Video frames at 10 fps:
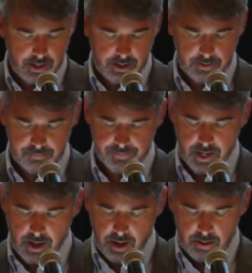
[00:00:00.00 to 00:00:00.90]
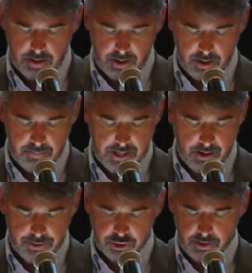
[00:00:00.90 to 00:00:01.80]
that.
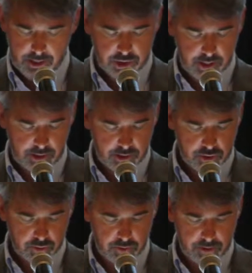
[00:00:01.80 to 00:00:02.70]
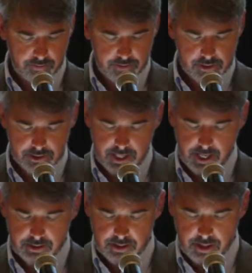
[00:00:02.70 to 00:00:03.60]
Beyond the direction and control of the
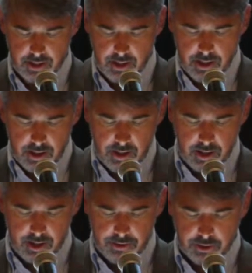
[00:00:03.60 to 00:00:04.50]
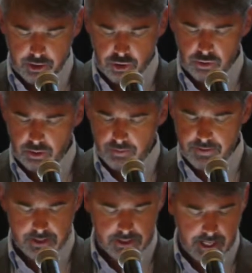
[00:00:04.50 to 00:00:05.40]
state. The control of
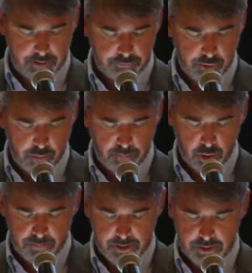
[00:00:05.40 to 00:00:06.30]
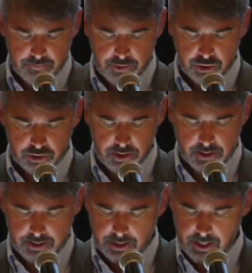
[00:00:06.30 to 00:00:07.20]
the state for the purpose of the
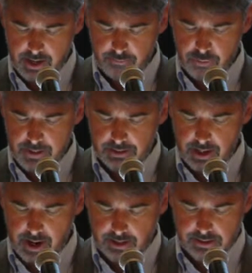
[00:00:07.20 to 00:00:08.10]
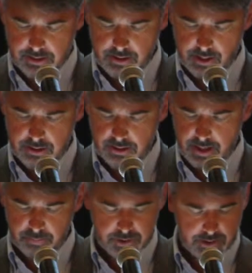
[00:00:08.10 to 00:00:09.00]
trust can never be lost
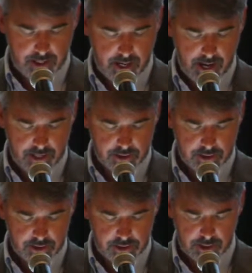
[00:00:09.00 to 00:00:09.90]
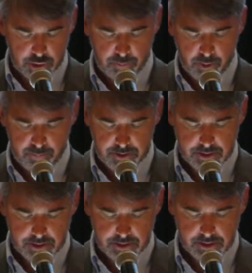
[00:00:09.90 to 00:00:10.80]
except as to such
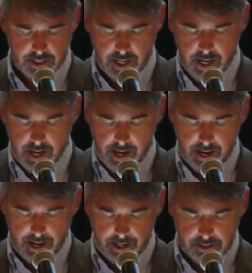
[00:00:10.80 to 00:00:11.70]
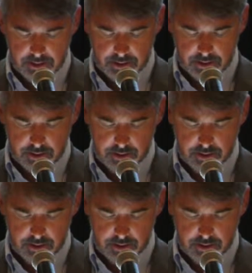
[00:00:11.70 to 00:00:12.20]
purposes as